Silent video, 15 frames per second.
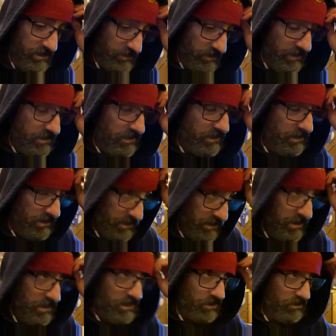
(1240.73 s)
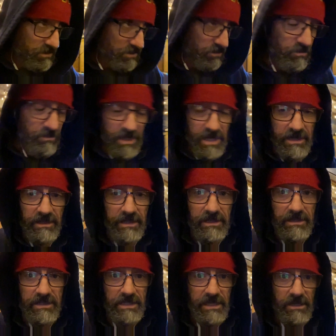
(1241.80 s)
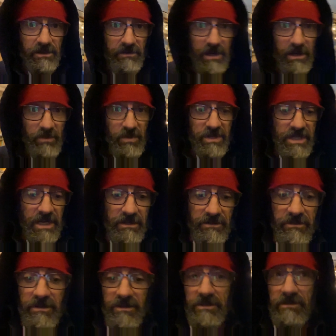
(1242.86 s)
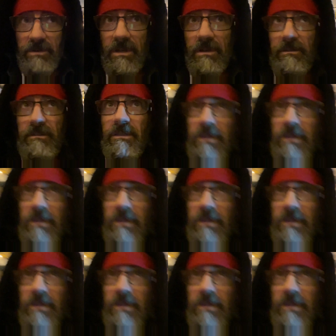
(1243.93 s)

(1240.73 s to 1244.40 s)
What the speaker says: Of course, all they need is the in-ground protectorant as well,